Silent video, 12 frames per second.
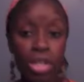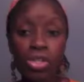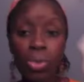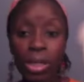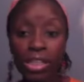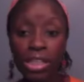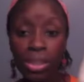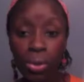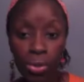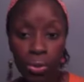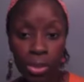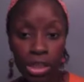So I still
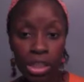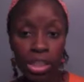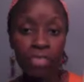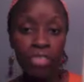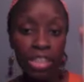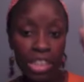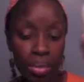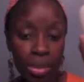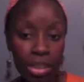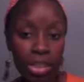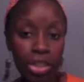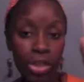use this if the deep
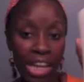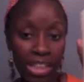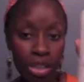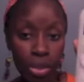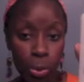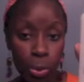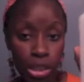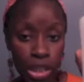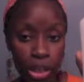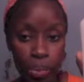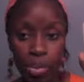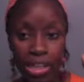conditioner has no
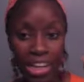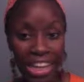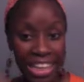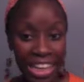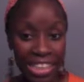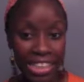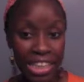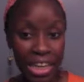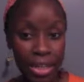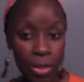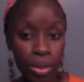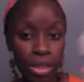slip, meaning I can't
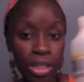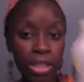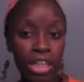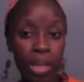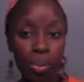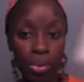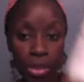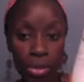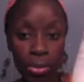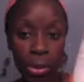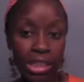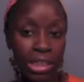detangle with it, then I'll put this
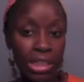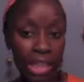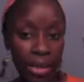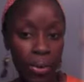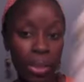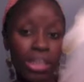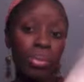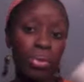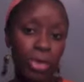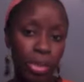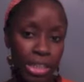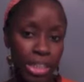on, detangle, and then put
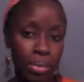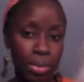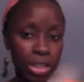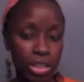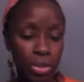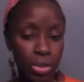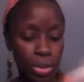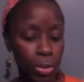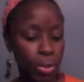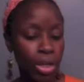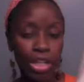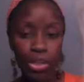on my deep conditioner.
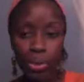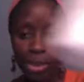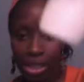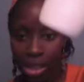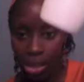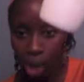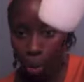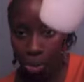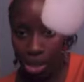So you can see it's almost